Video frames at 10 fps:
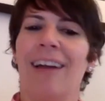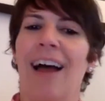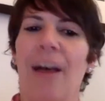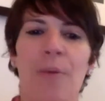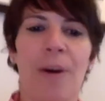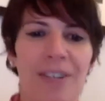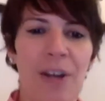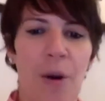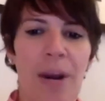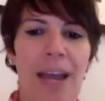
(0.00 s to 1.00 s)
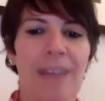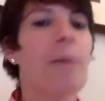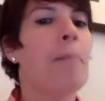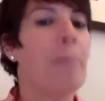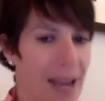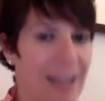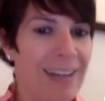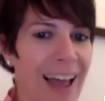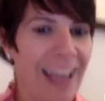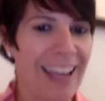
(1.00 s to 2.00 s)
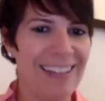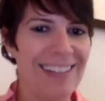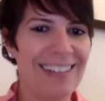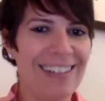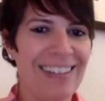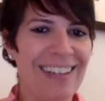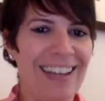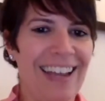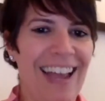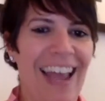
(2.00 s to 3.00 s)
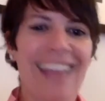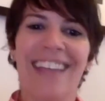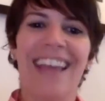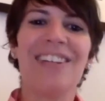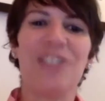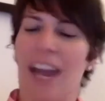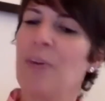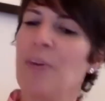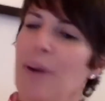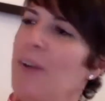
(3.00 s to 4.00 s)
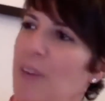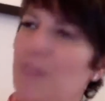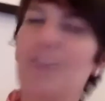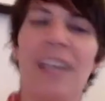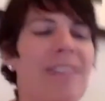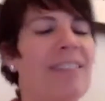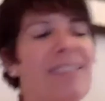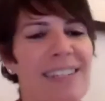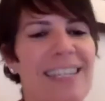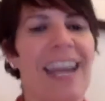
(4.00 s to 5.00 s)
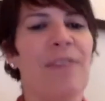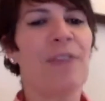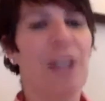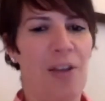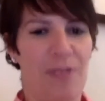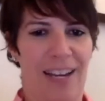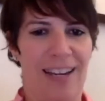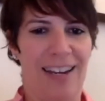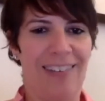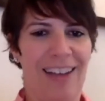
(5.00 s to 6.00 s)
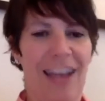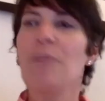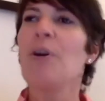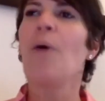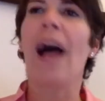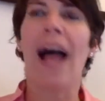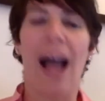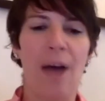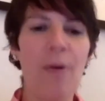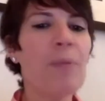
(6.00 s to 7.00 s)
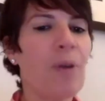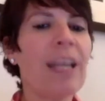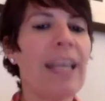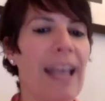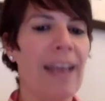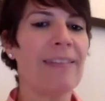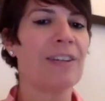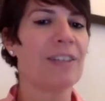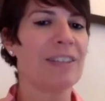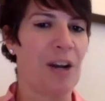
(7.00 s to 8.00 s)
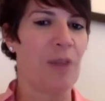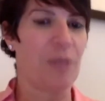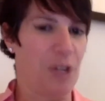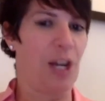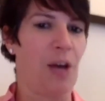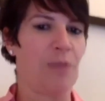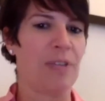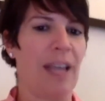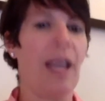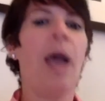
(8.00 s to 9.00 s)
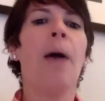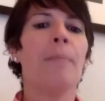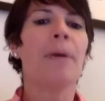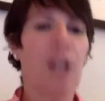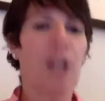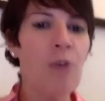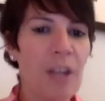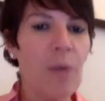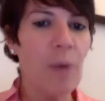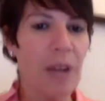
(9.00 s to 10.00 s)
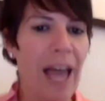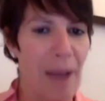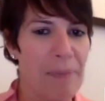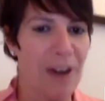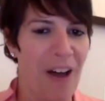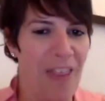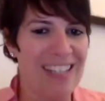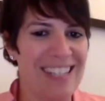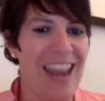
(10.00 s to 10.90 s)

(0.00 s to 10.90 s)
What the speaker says: otherwise known as my client, has said January 15th is the date of closing. I don't know how I'm going to get, to closing, but closing will happen on the day